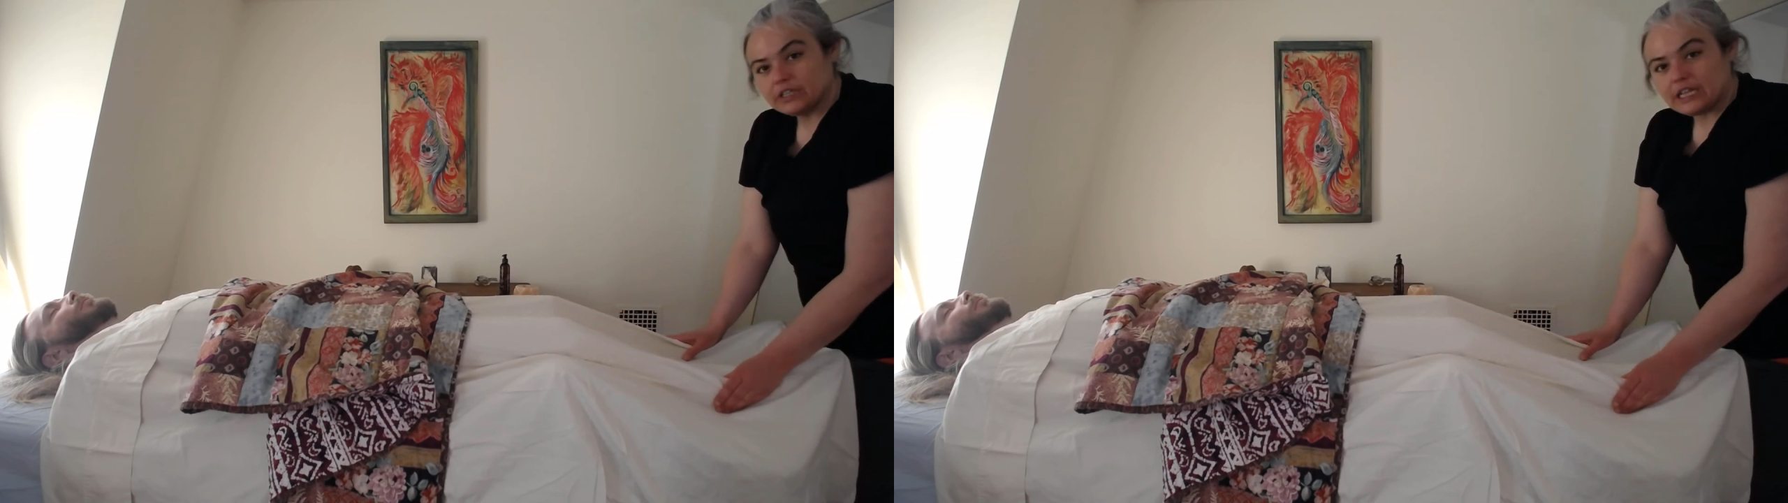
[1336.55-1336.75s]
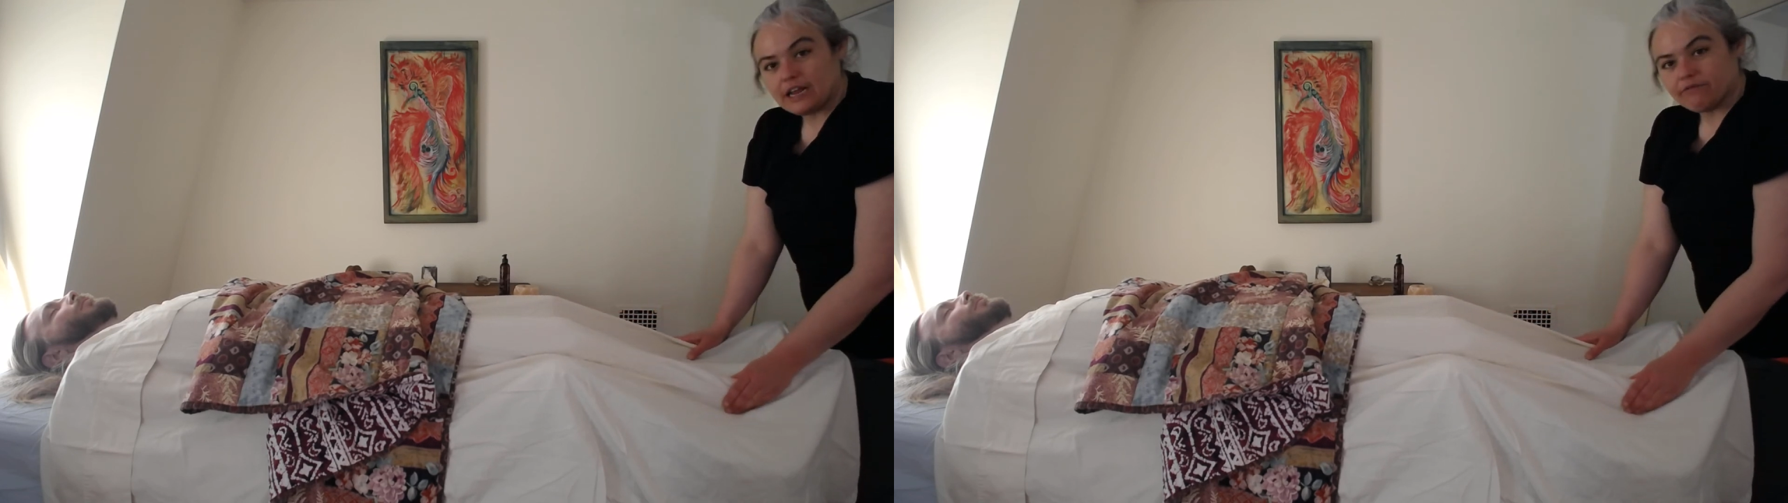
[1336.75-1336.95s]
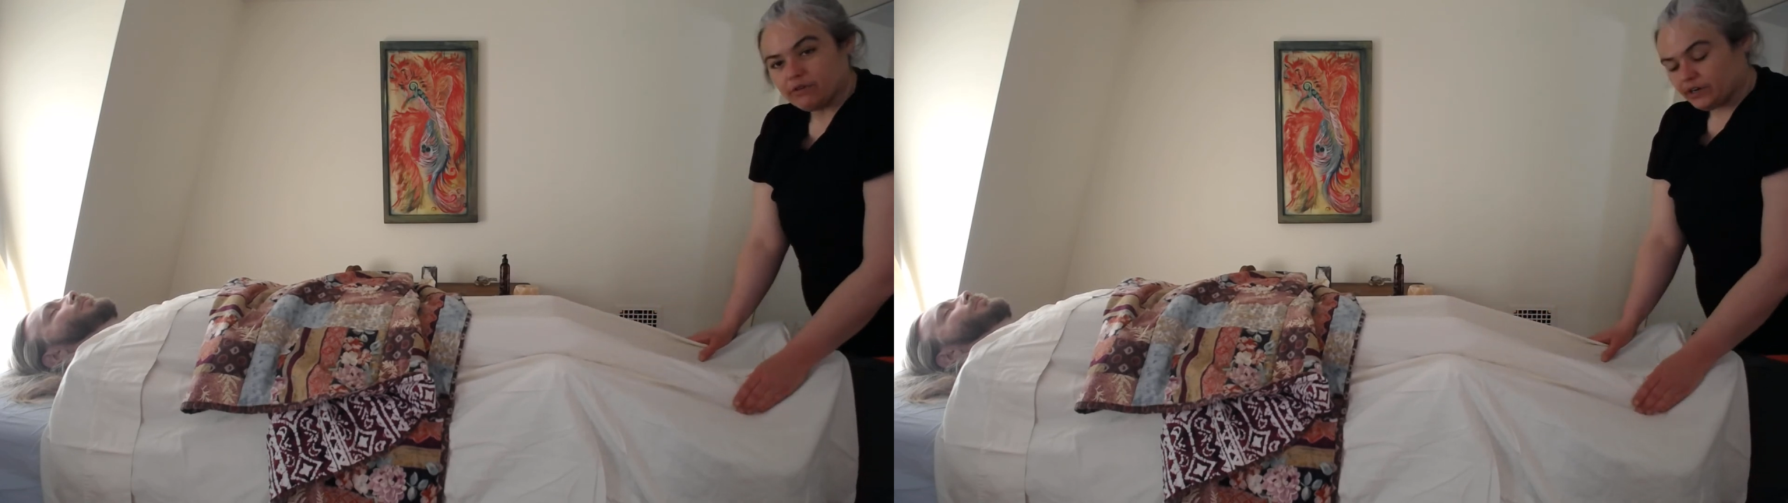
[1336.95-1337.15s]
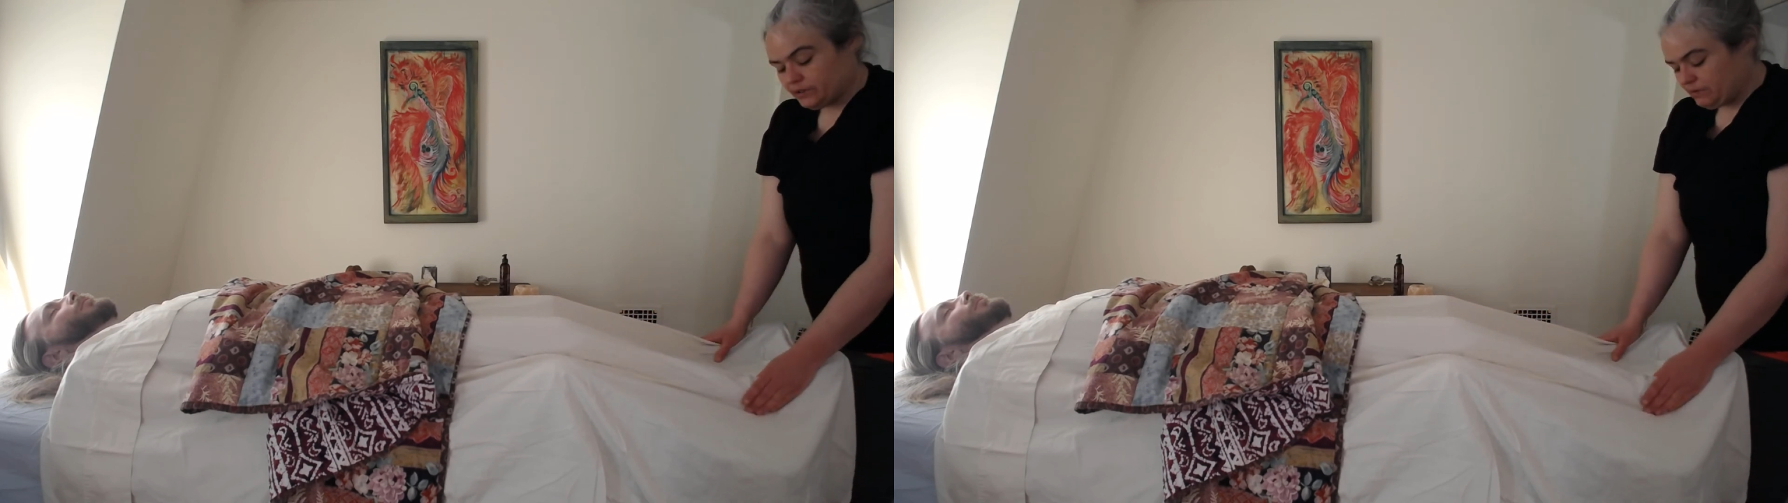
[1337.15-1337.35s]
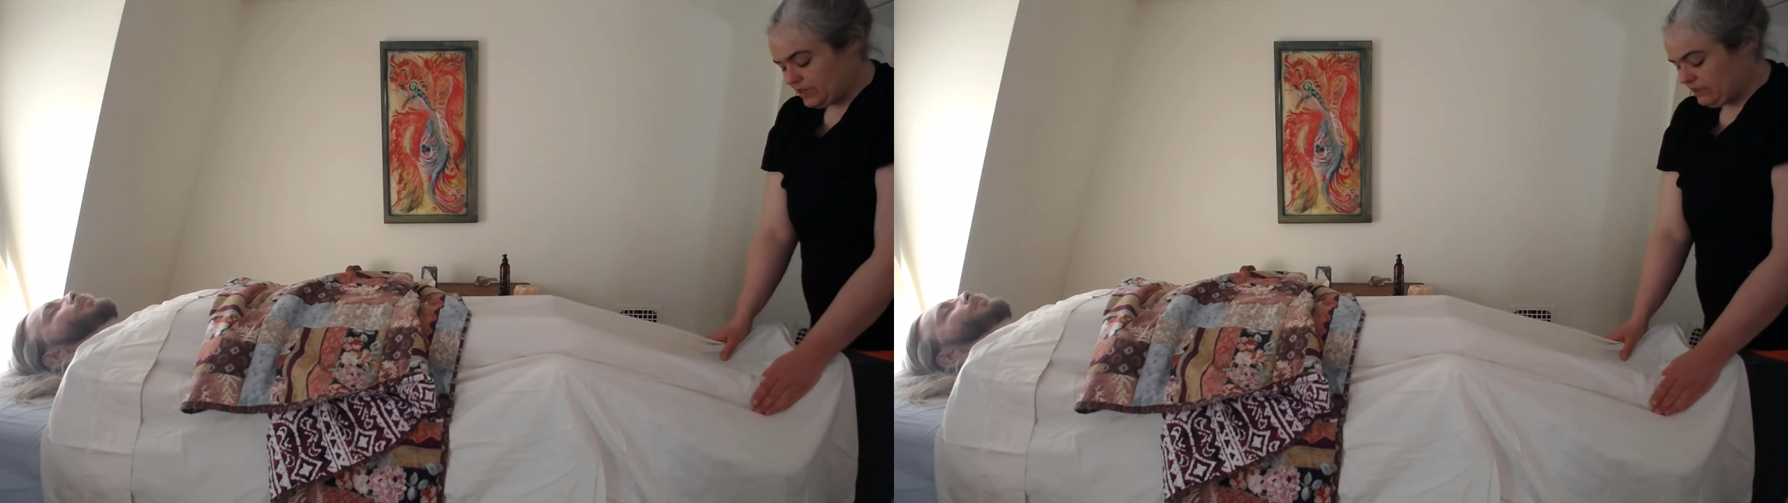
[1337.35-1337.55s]
that I've worked
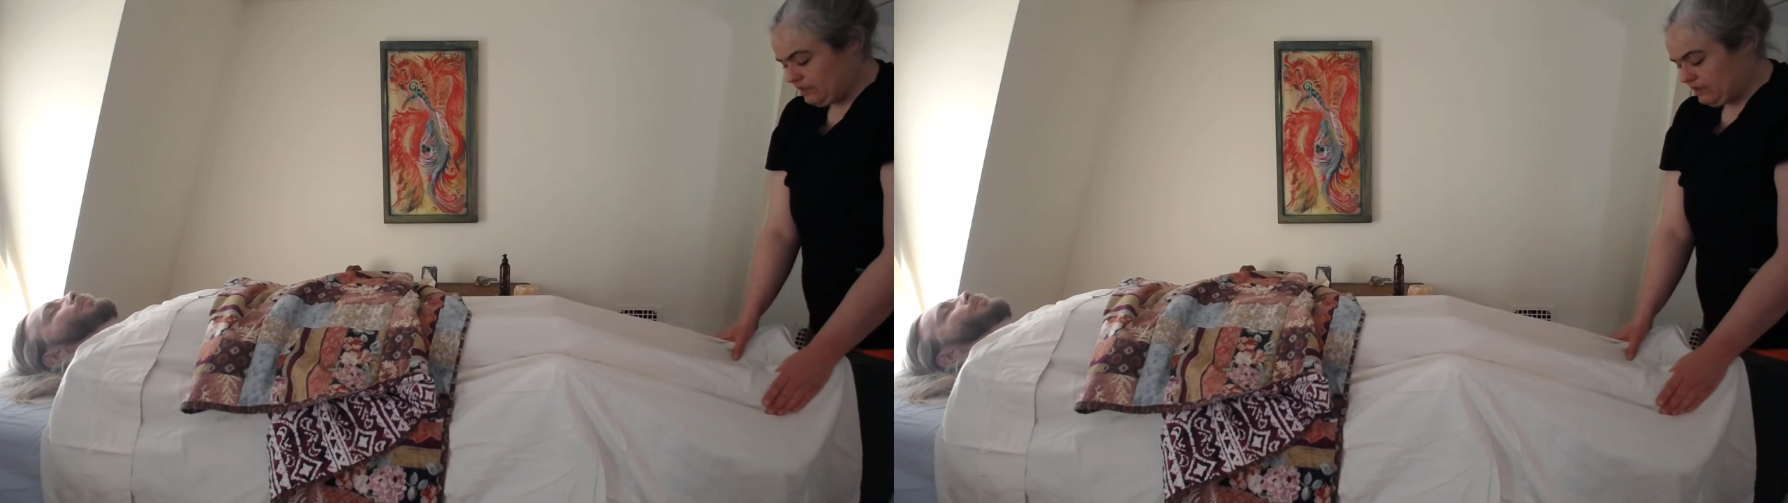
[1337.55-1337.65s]
with.